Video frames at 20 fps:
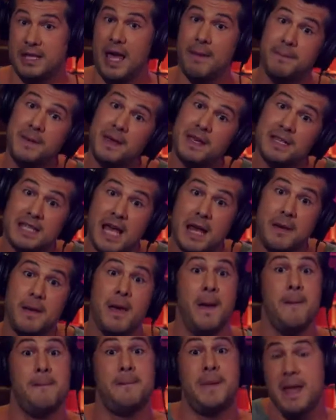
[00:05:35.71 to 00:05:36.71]
That being said,
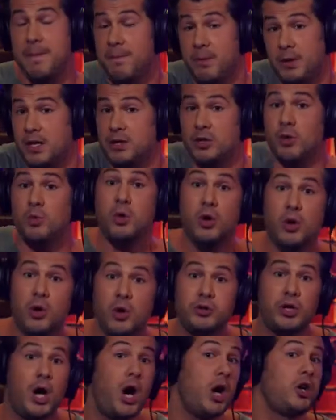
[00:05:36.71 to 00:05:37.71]
people in the
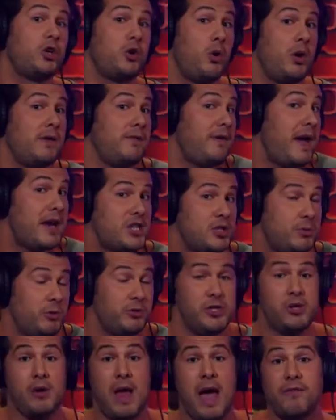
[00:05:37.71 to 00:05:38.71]
world are growing
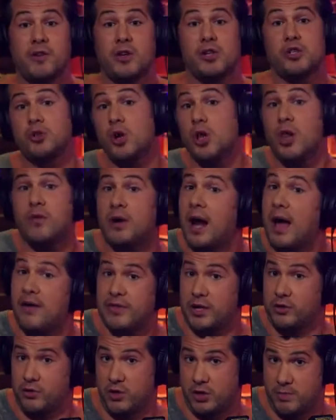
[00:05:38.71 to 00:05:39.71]
vegetables. You don't have control over how
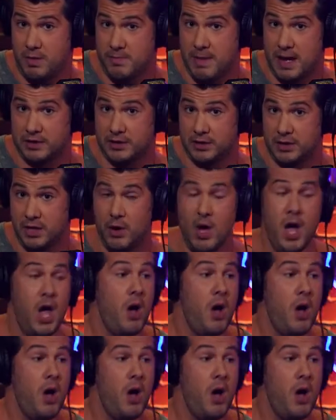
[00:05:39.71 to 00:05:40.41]
they grow them in Mexico.